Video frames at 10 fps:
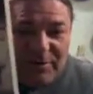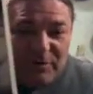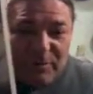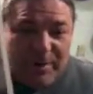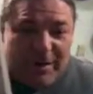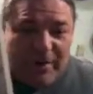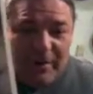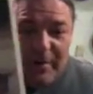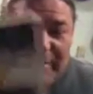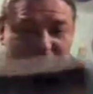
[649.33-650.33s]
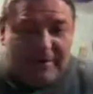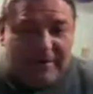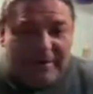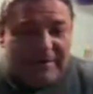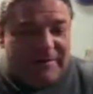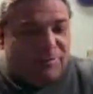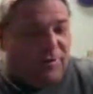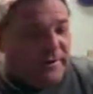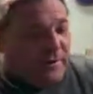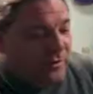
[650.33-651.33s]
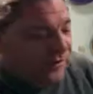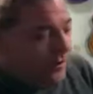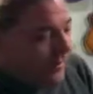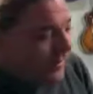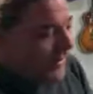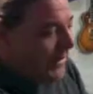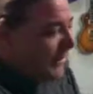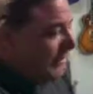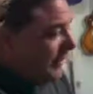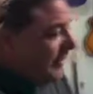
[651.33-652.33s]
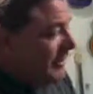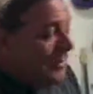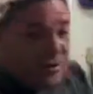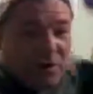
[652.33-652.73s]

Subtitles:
And in this book, it goes through everything. There's a younger version of me.